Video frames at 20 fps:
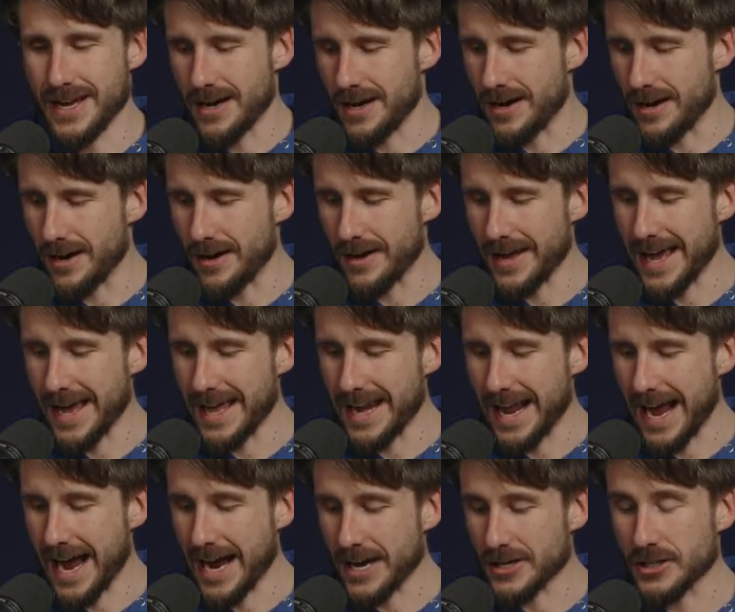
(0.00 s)
Uh, and
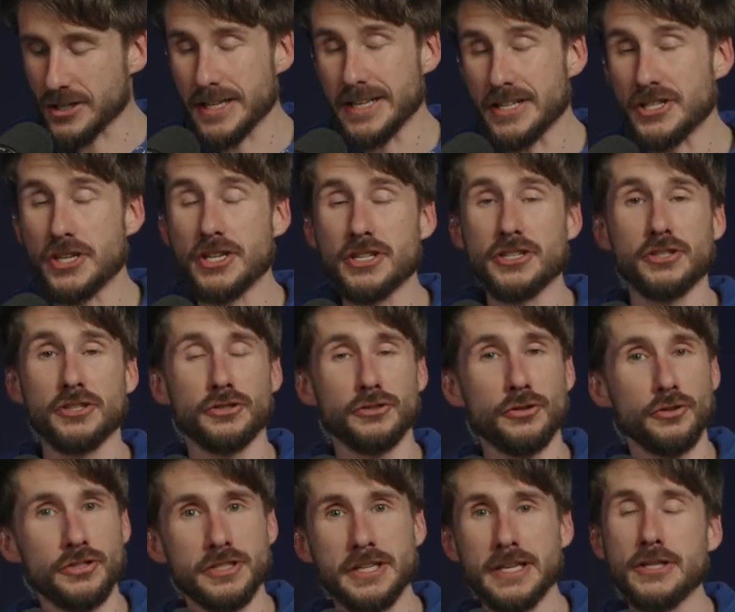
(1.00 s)
actually, in Genesis
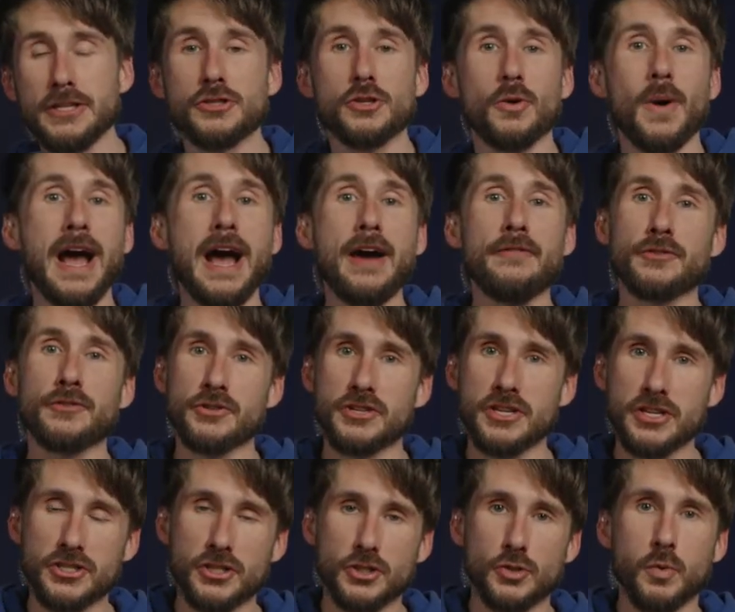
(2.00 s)
13, so after
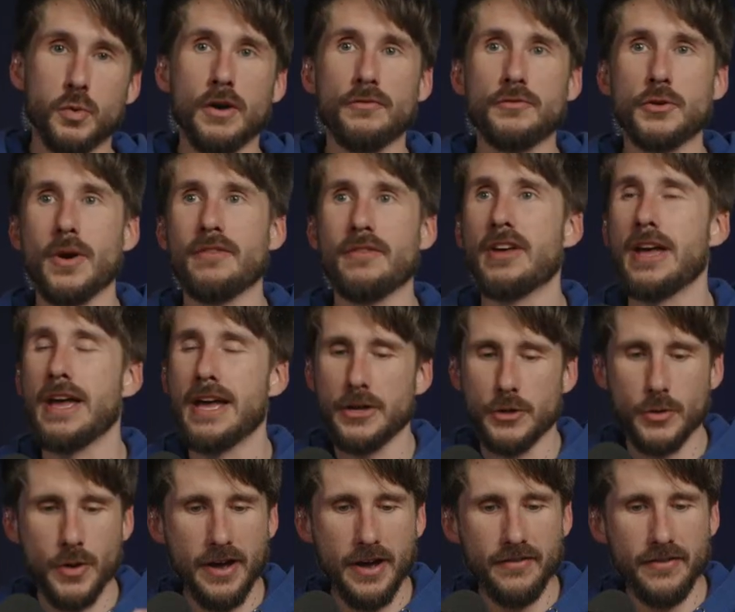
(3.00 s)
Genesis 12, you have
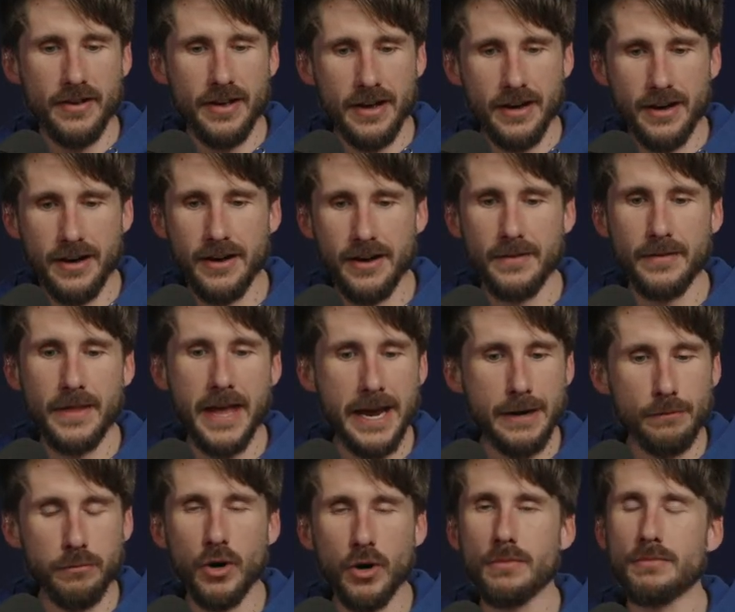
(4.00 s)
you have uh,
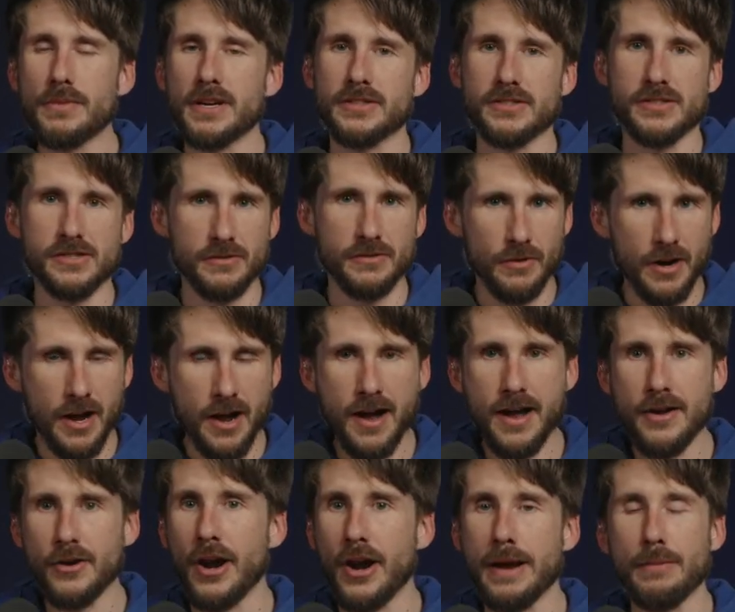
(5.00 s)
Abram and
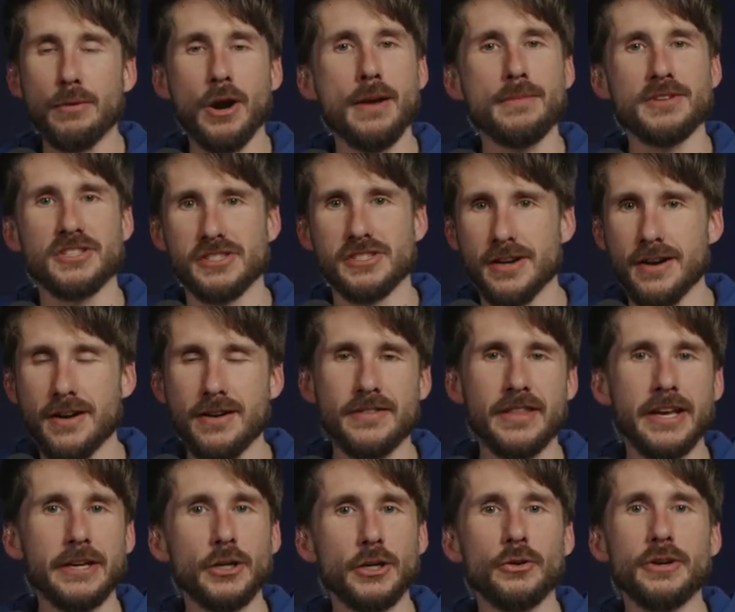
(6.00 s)
Sarai, or Abraham and Sarah, and
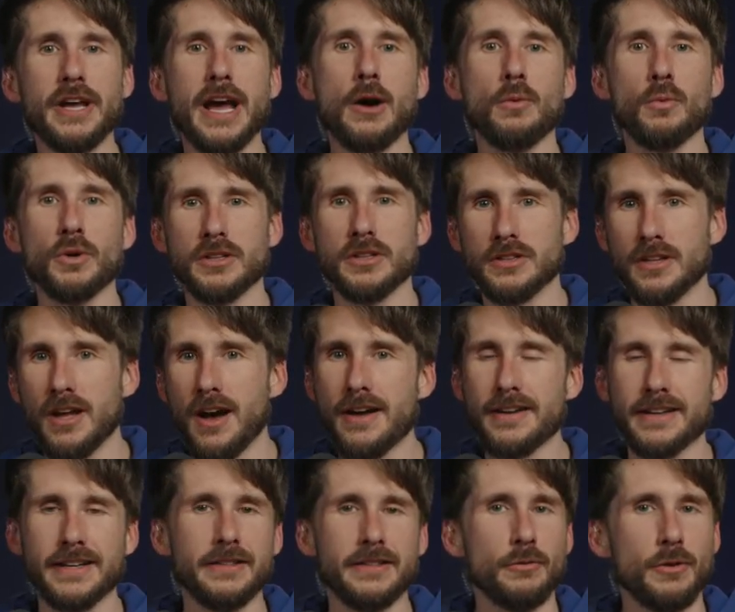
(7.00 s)
they go down with
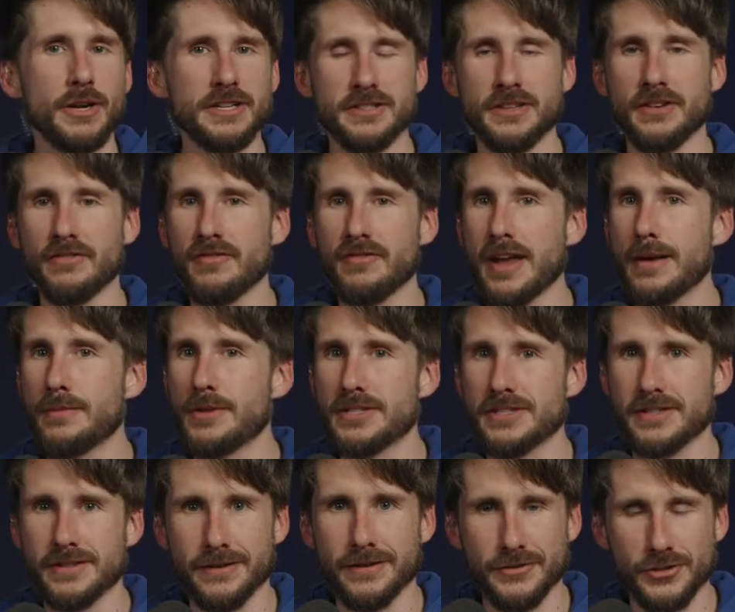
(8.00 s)
Lot and the rest of their families
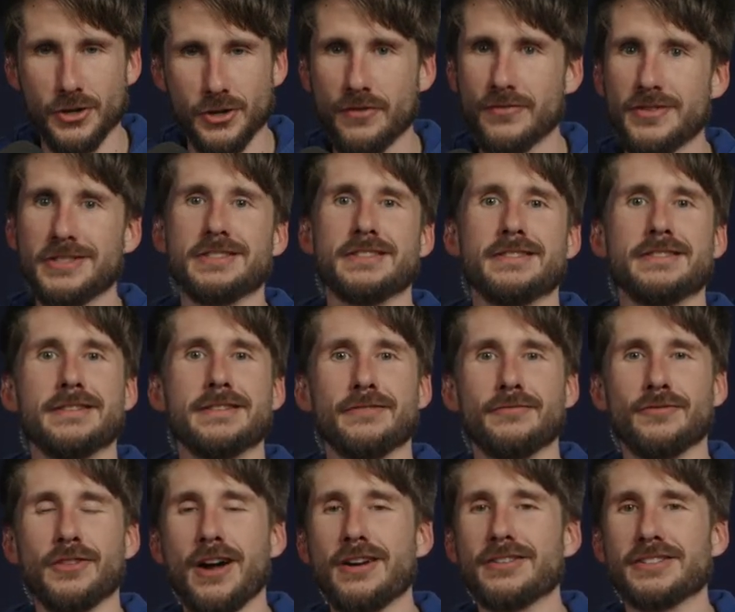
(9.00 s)
and their servants and their
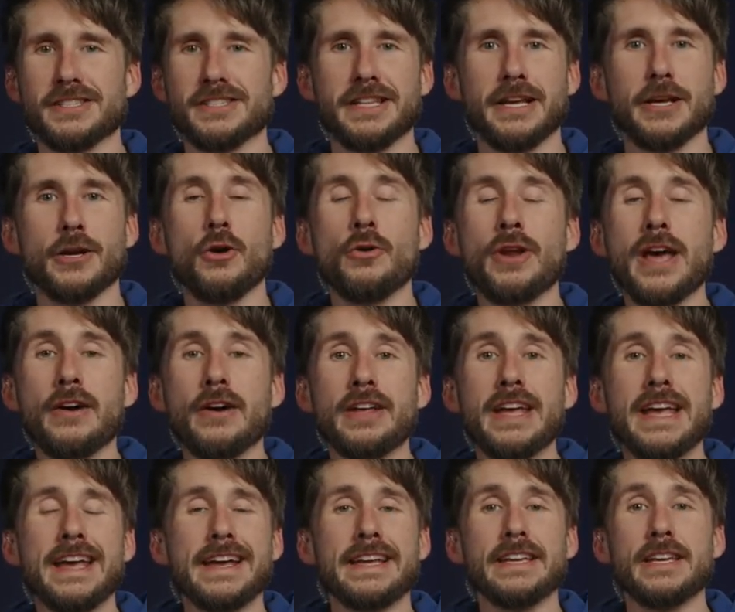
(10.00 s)
flocks, and they go down
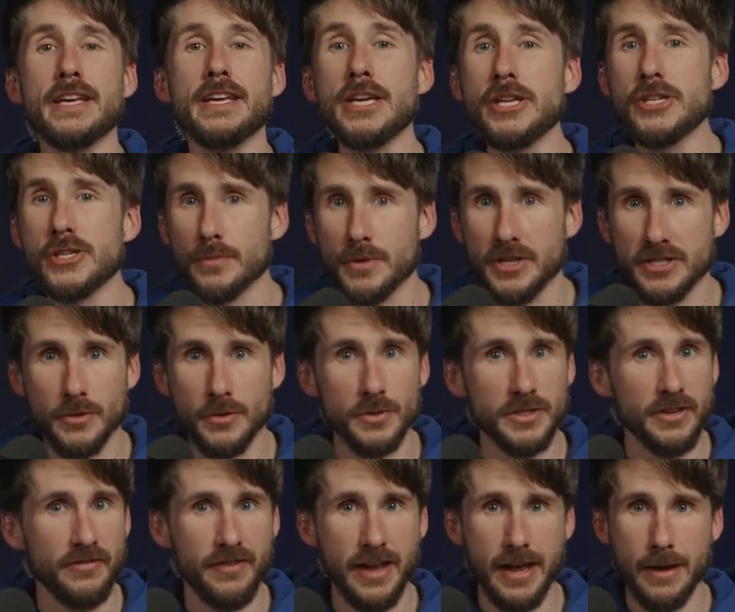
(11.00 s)
into Egypt because there was
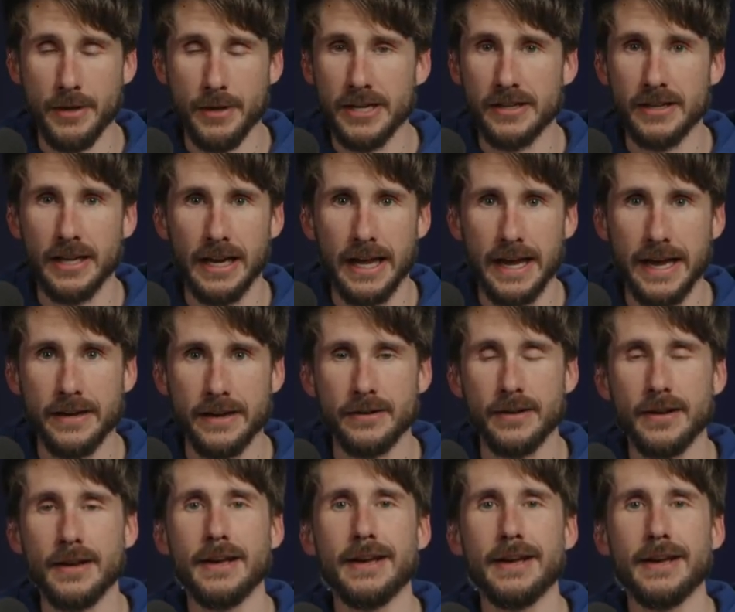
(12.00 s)
a famine in the land,